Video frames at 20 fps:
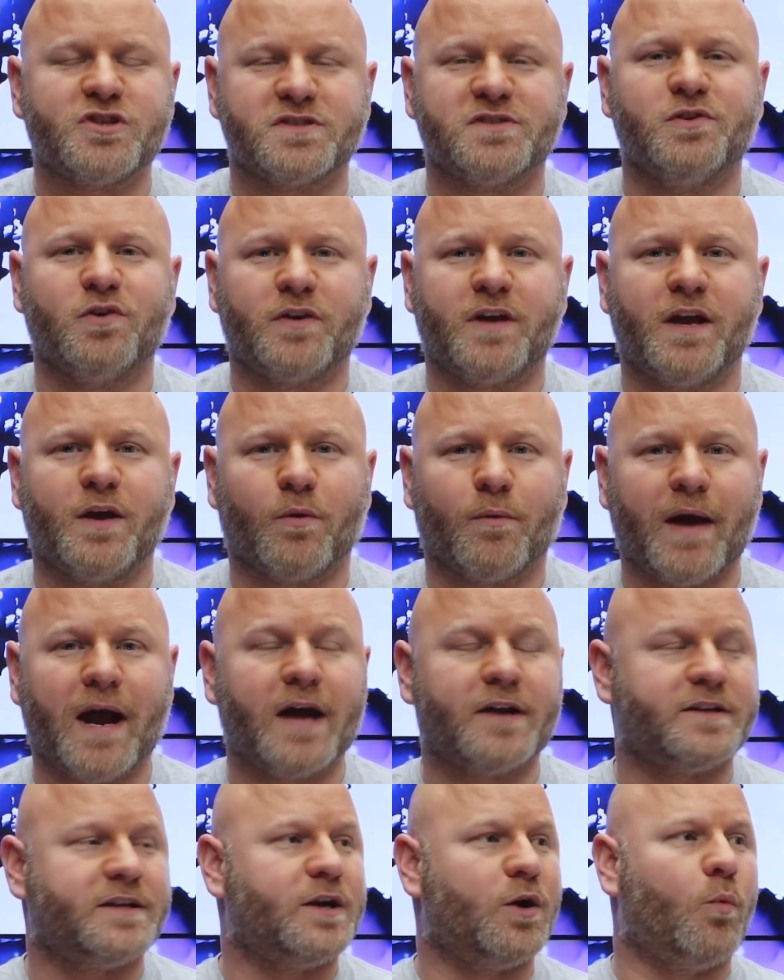just looking
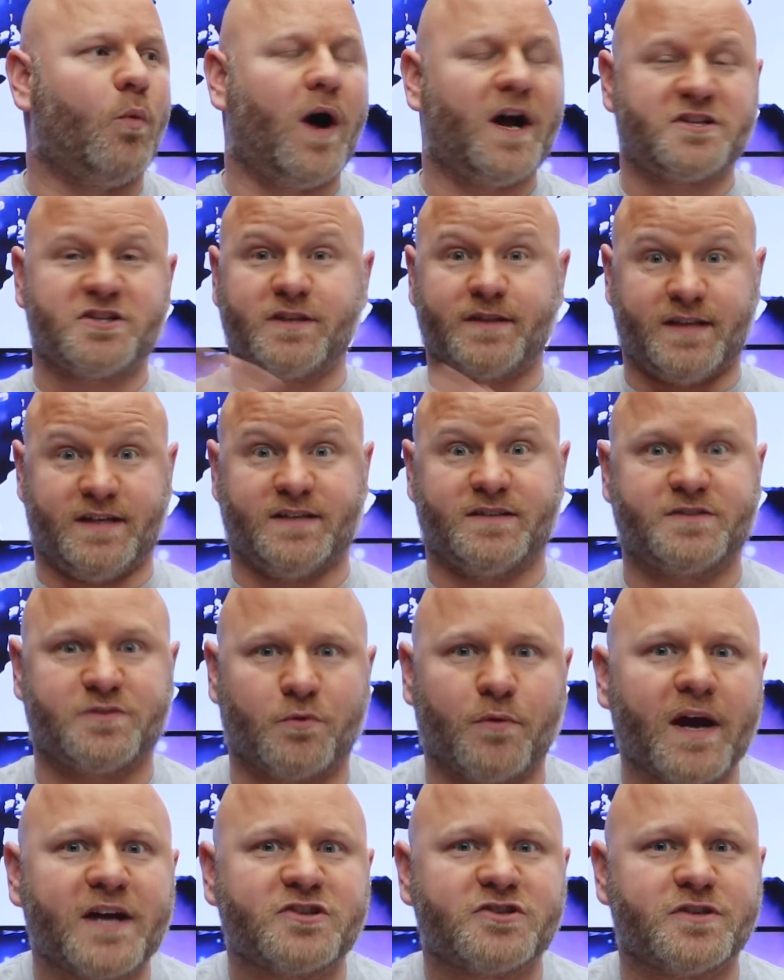around, you know, watching the
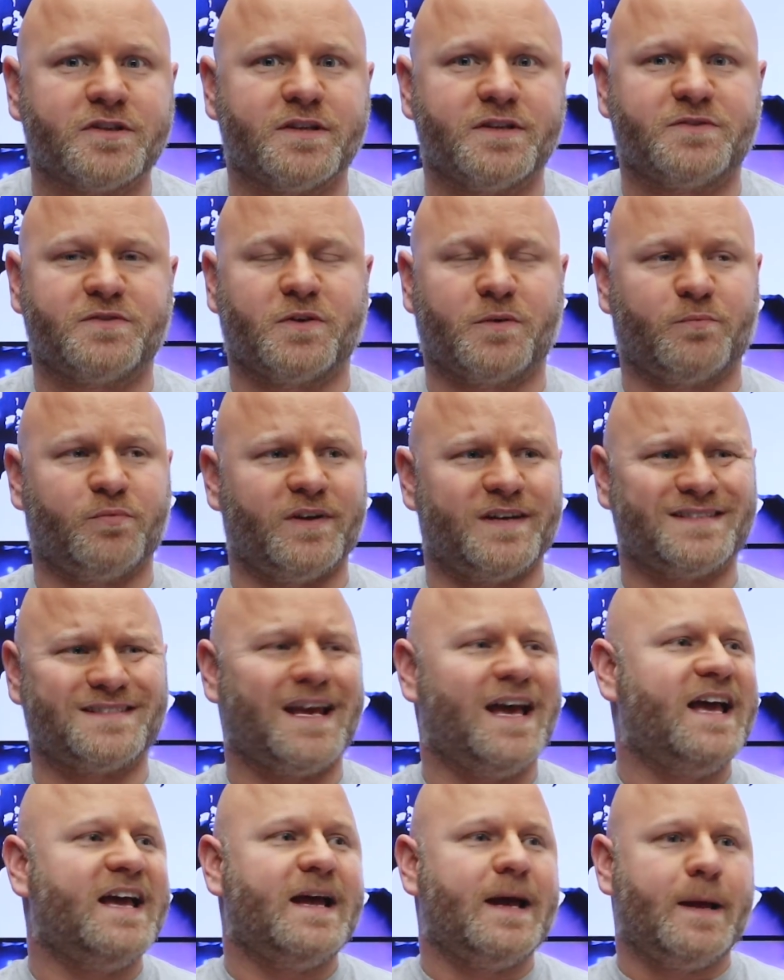insurrection that took place.
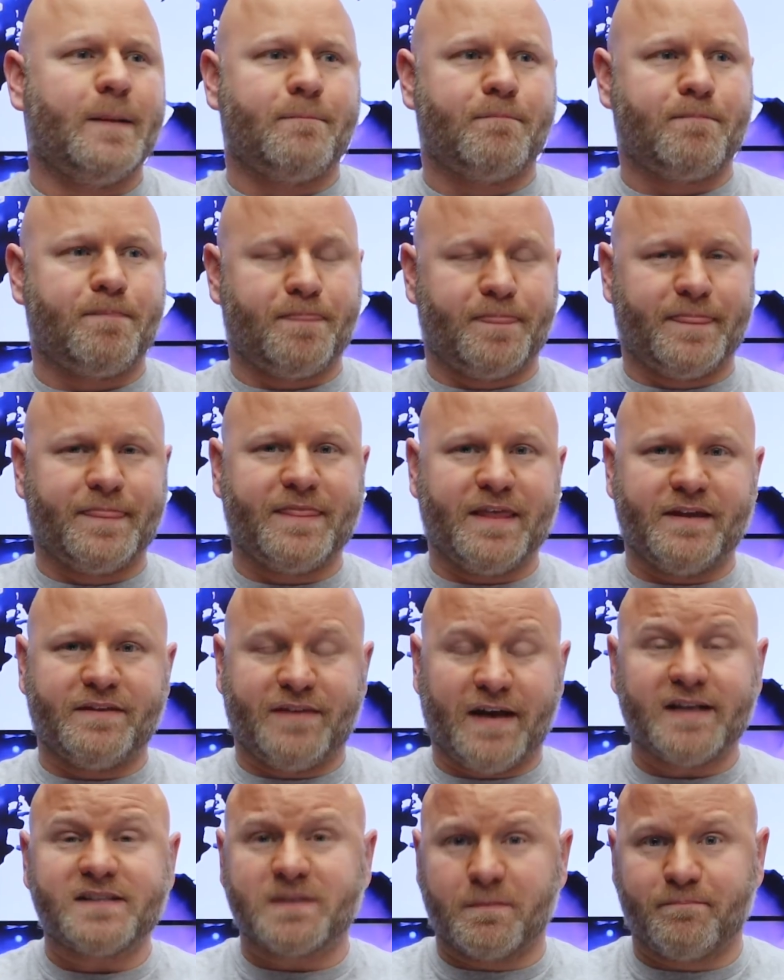
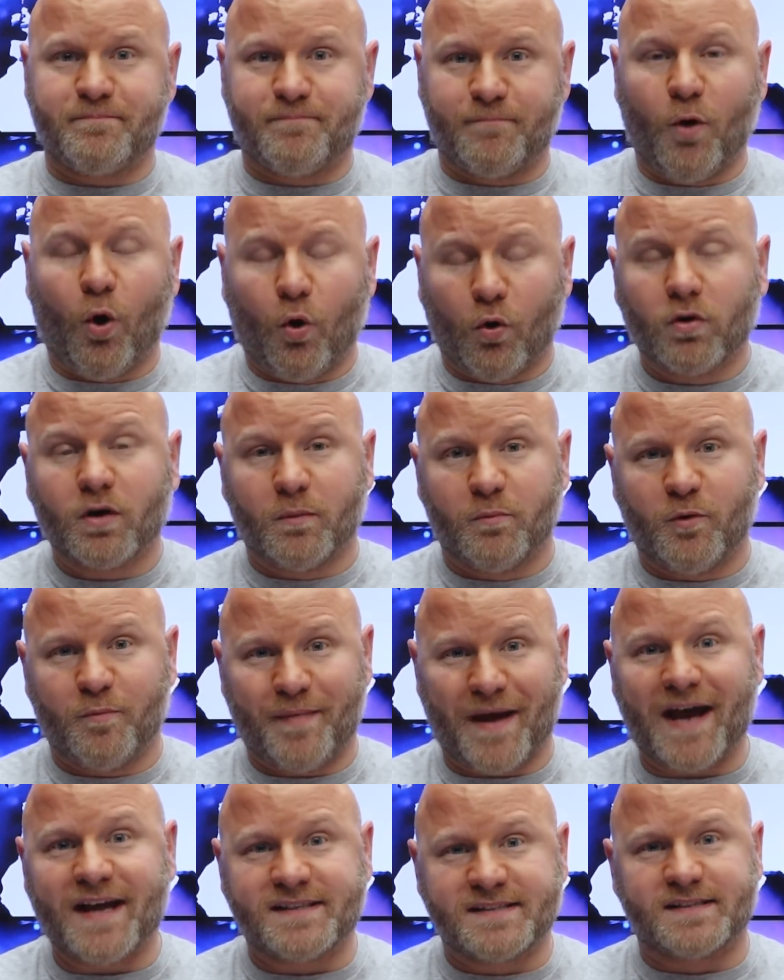That's a horrible,
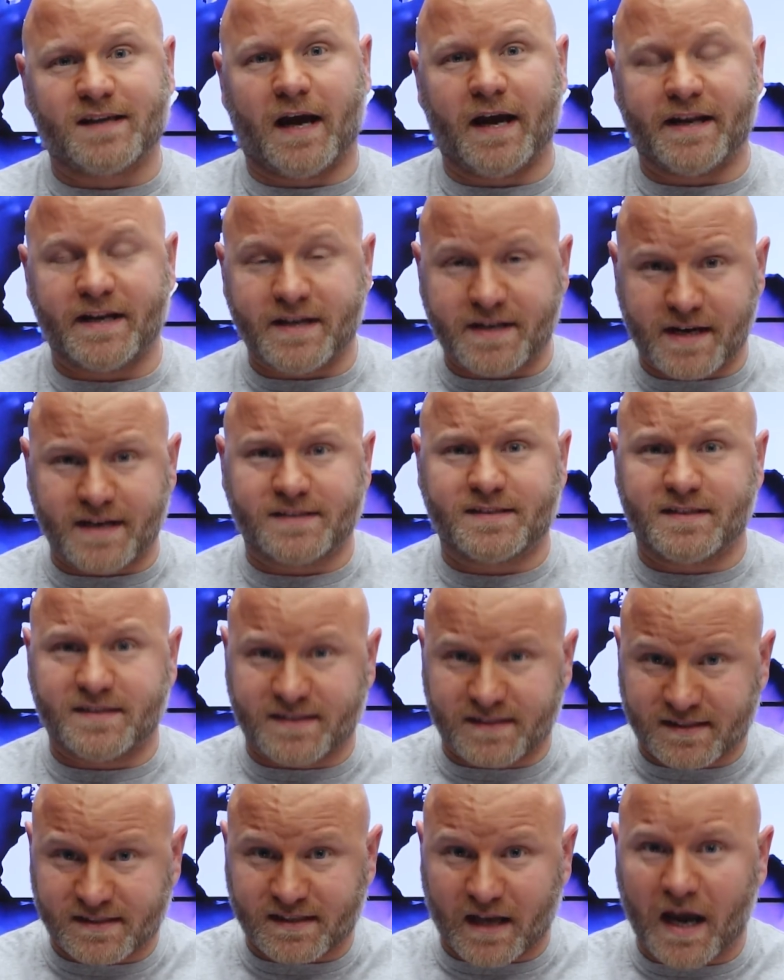bad sign. And yes,
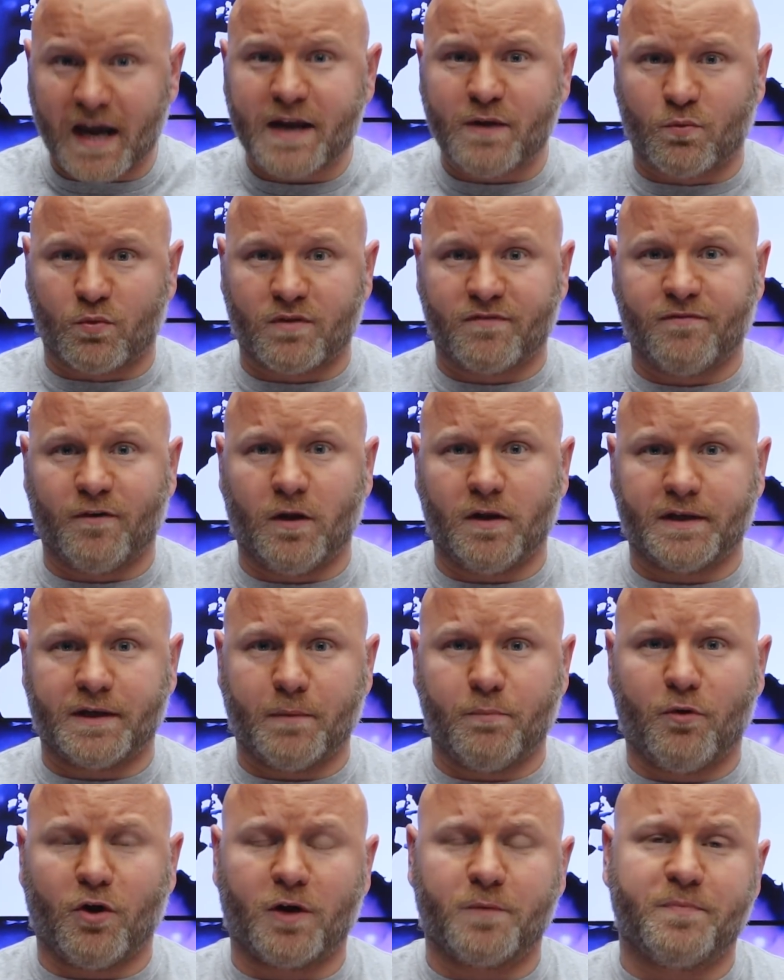it's a sign we're falling
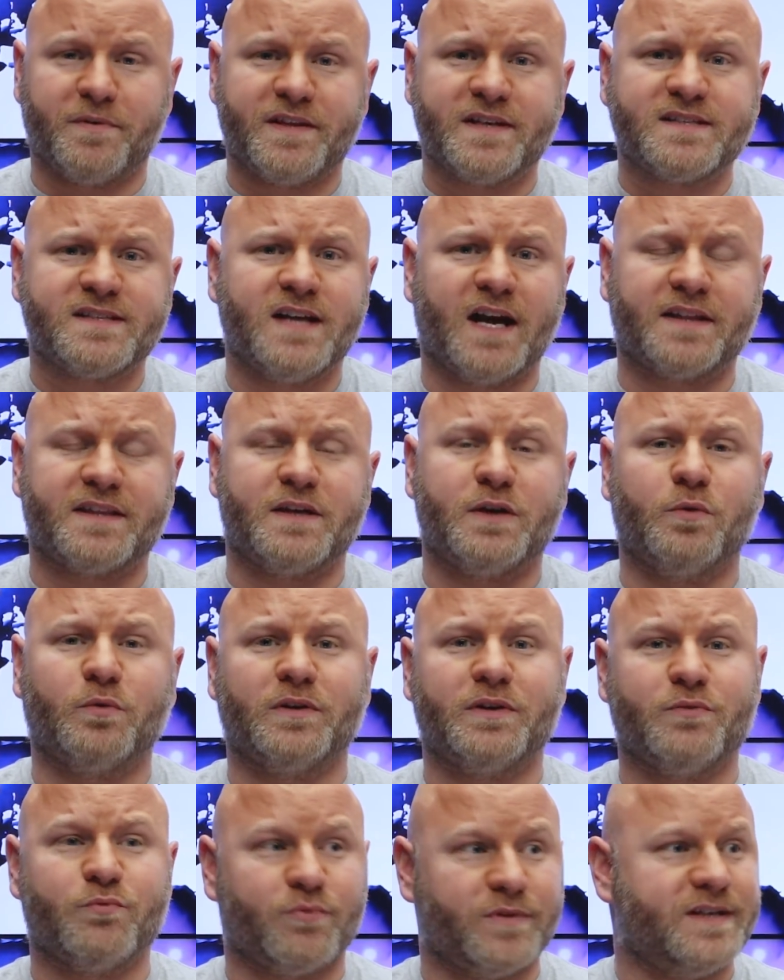apart, but that's not the
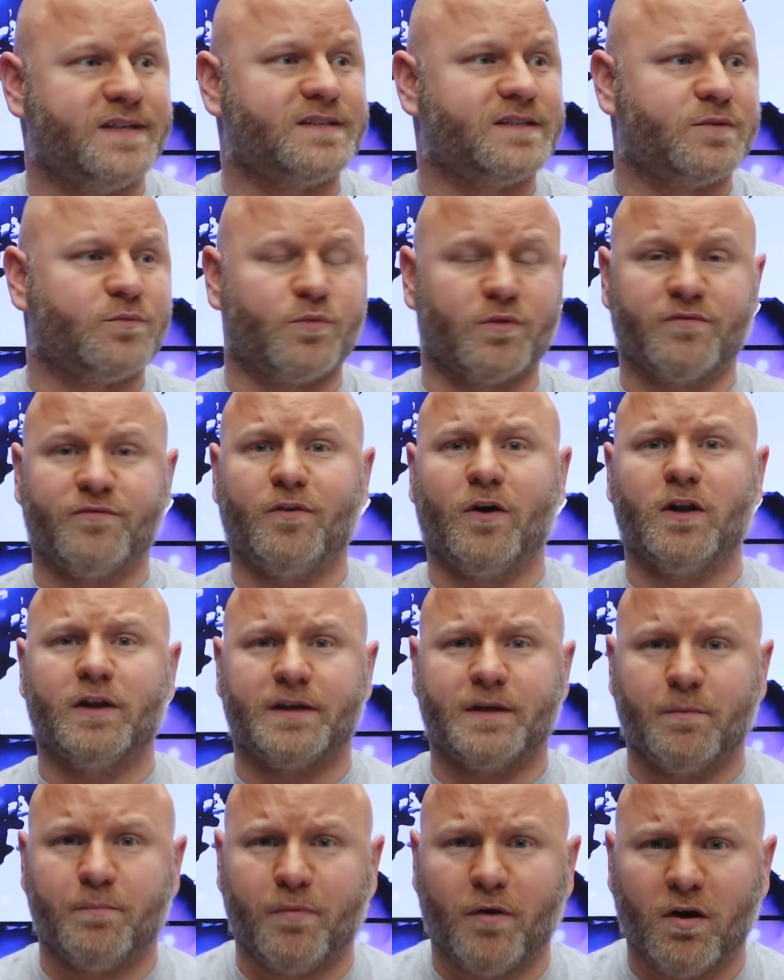only reason we're
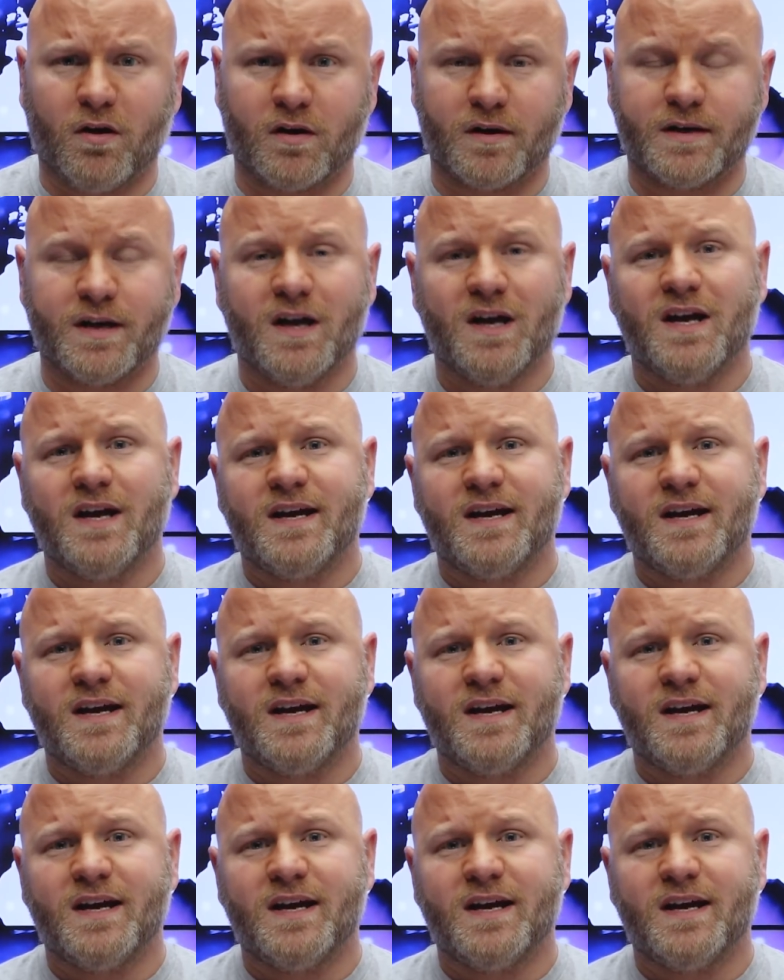falling apart.